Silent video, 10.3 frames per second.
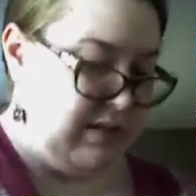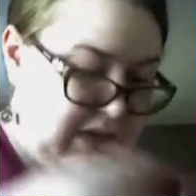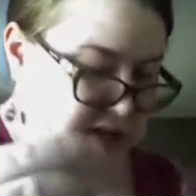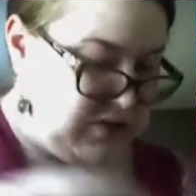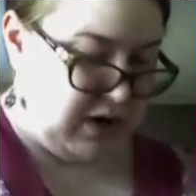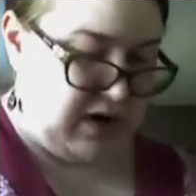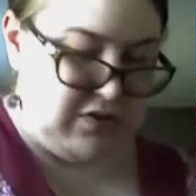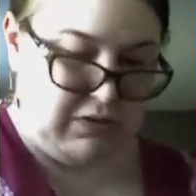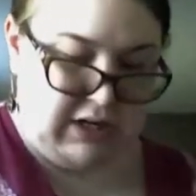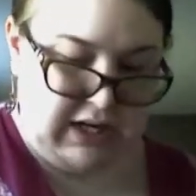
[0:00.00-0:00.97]
of the
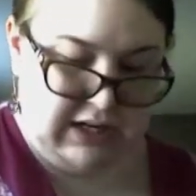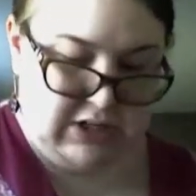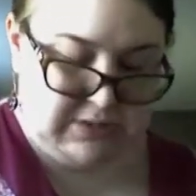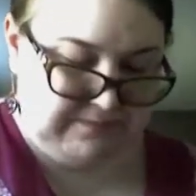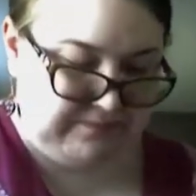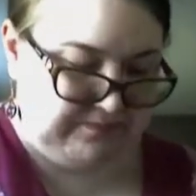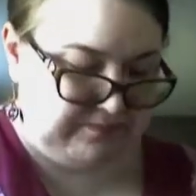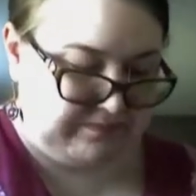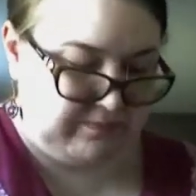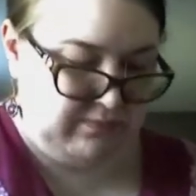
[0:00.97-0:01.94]
same gauge wire, 20
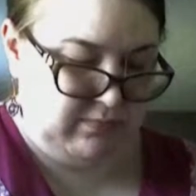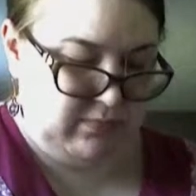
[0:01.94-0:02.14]
gauge.